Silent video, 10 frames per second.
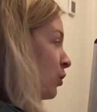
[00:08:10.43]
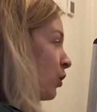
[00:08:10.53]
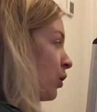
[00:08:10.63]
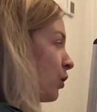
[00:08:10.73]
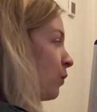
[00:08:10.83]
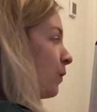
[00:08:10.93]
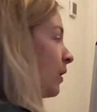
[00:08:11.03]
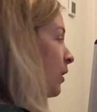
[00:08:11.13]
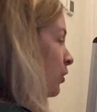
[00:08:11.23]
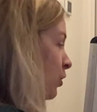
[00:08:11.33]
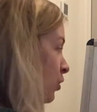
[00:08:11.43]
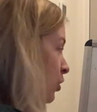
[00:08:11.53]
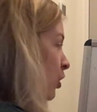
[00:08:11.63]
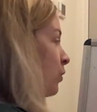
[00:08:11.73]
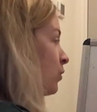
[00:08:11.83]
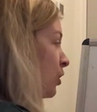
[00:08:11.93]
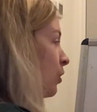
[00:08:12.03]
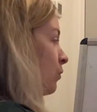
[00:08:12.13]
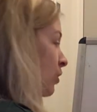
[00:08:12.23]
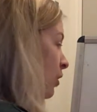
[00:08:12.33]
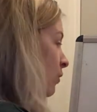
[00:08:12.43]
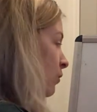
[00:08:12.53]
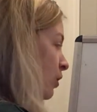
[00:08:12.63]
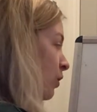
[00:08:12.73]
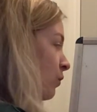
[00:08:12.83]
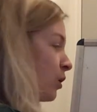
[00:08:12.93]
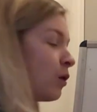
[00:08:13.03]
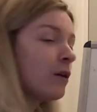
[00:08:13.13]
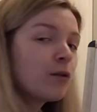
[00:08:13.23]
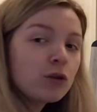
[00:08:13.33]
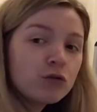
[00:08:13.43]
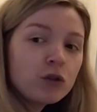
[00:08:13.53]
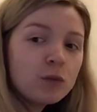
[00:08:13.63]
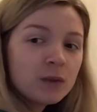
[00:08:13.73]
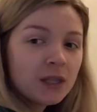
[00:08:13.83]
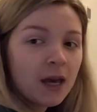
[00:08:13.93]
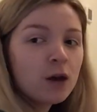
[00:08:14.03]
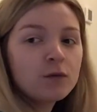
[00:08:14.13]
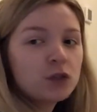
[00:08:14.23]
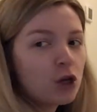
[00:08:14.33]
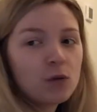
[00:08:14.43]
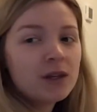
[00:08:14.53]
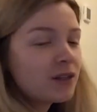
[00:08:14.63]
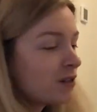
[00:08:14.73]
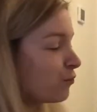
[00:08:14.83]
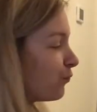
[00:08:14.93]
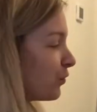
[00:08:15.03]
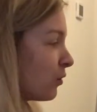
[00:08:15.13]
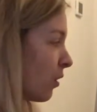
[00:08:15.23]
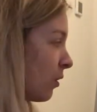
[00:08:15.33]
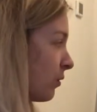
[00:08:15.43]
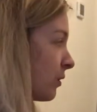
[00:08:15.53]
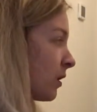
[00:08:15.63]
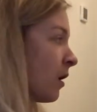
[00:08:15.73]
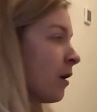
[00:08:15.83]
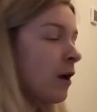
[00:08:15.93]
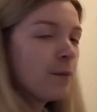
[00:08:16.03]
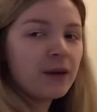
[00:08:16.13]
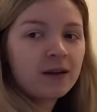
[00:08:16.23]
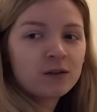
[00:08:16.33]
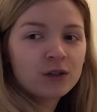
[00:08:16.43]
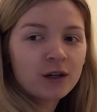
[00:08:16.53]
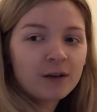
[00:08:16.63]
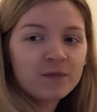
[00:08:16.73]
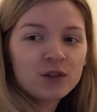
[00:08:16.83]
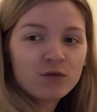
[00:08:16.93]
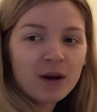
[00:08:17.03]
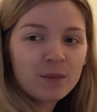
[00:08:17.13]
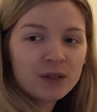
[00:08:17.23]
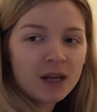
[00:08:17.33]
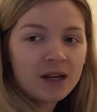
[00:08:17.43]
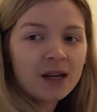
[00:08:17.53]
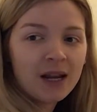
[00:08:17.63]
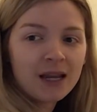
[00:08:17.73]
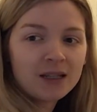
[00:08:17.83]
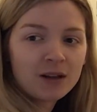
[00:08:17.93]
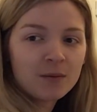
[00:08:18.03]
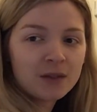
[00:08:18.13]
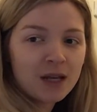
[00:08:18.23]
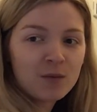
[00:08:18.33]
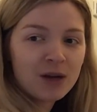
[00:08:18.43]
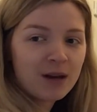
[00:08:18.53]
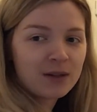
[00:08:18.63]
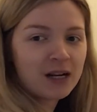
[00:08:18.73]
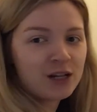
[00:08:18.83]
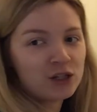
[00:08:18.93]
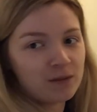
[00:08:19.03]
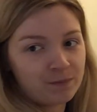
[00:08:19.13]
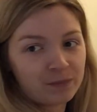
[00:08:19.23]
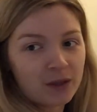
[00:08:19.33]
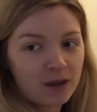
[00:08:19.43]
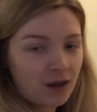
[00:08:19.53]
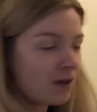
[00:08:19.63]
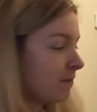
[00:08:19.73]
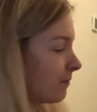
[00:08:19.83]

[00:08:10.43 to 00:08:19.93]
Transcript: 2. 2, 2, 2, 2, 2. There are groups there of 2. This is not a picture to represent an 8 times table calculation, okay?